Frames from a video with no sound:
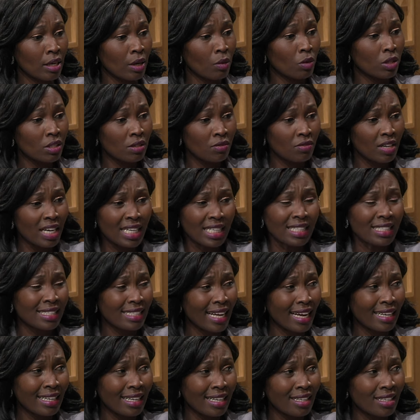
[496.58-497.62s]
was very
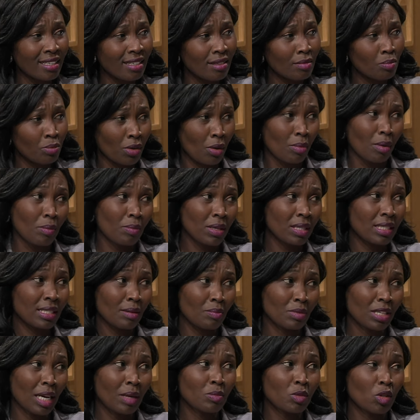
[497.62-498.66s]
standard, probably
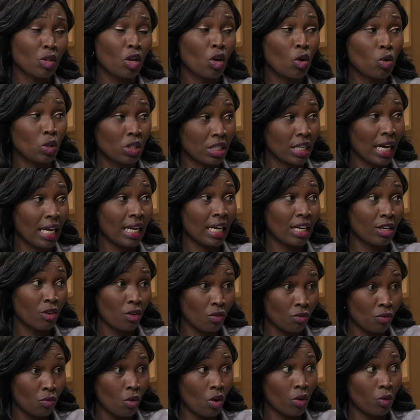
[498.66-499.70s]
sometimes low standard
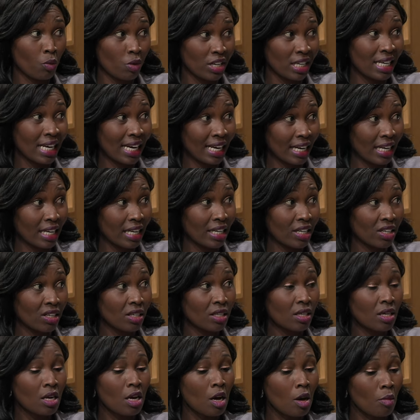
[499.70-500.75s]
of what we get here,
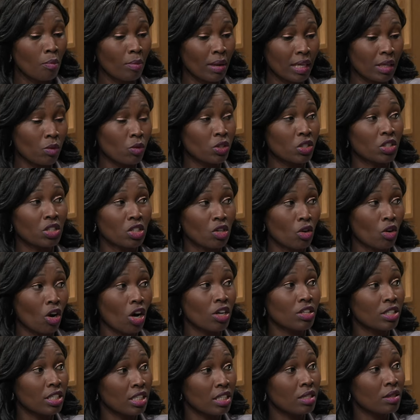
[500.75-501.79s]
but it was still
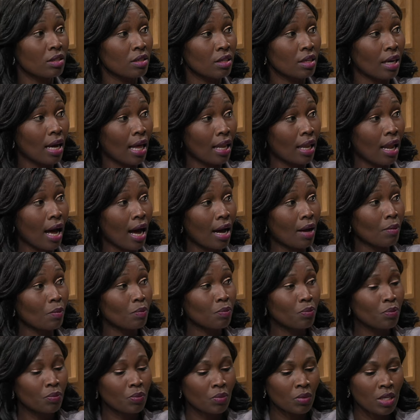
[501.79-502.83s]
costing a lot.
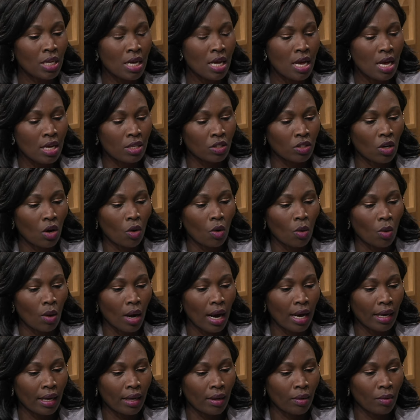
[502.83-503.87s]
Sure. So
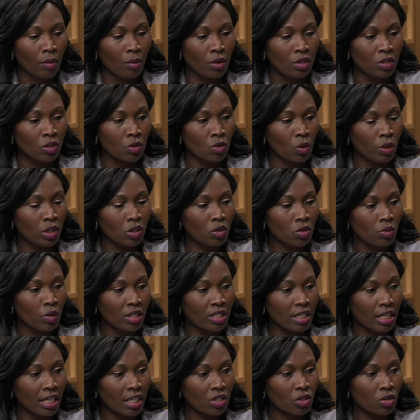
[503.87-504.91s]
I was going to
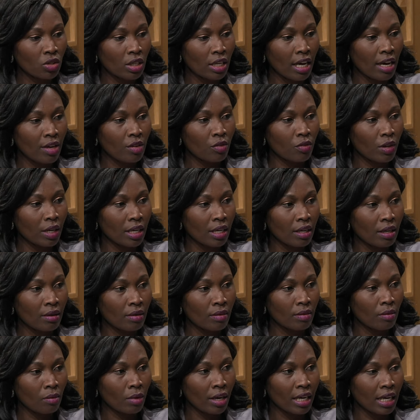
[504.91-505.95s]
Resurrection Life,
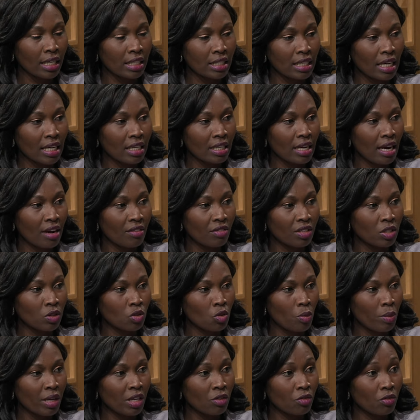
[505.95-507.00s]
and when I started having so
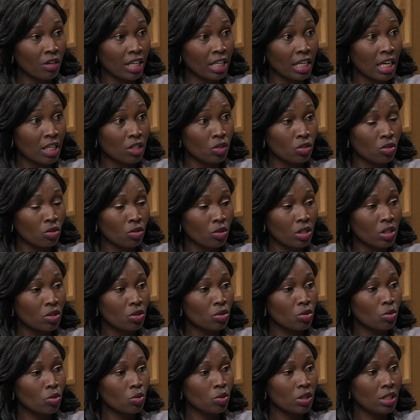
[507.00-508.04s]
many financial
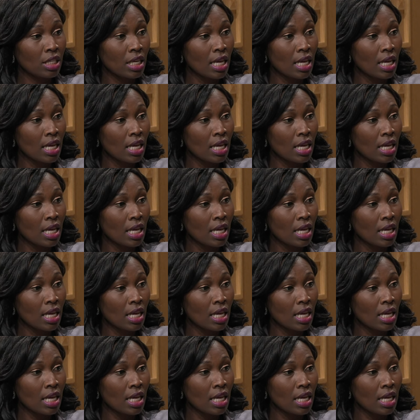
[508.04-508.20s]
issues,